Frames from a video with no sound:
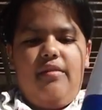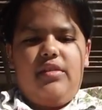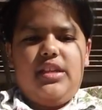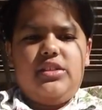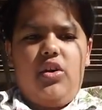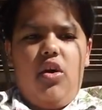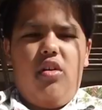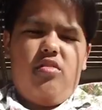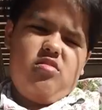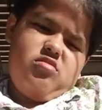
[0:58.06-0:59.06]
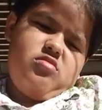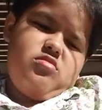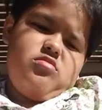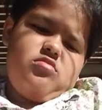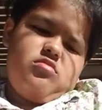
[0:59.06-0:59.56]
have Lysol,
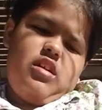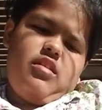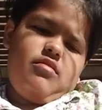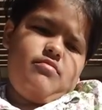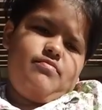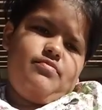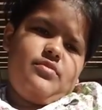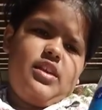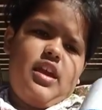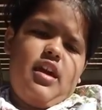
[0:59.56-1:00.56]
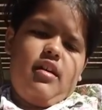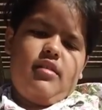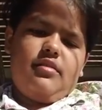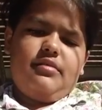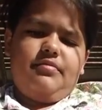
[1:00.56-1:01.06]
and yeah.
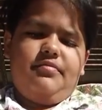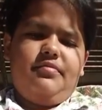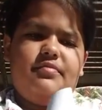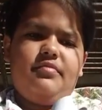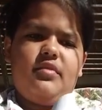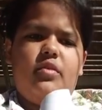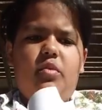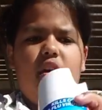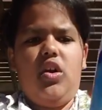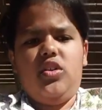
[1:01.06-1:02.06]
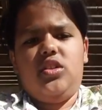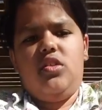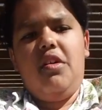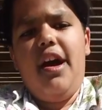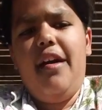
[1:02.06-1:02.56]
We
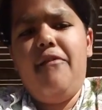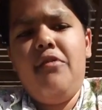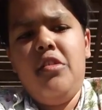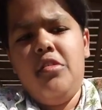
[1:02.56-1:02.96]
also have